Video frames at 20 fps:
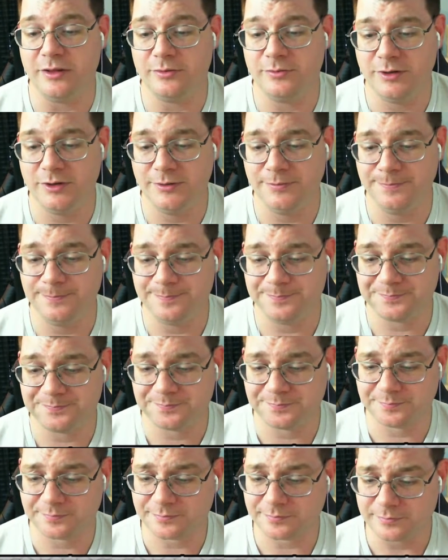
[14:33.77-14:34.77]
one.
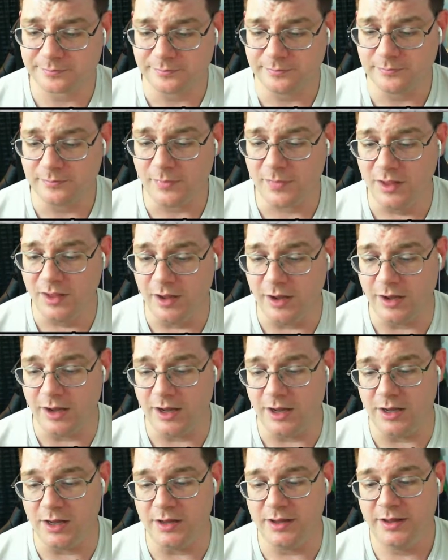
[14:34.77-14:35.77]

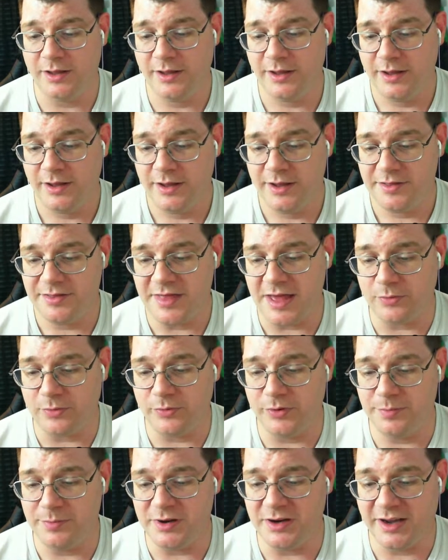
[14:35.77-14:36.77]
Uh, that
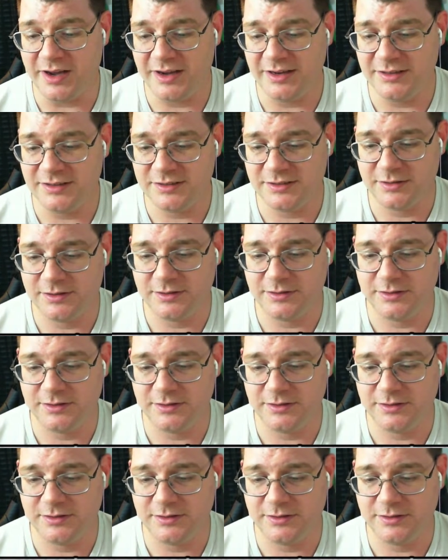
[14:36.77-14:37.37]
would be nice.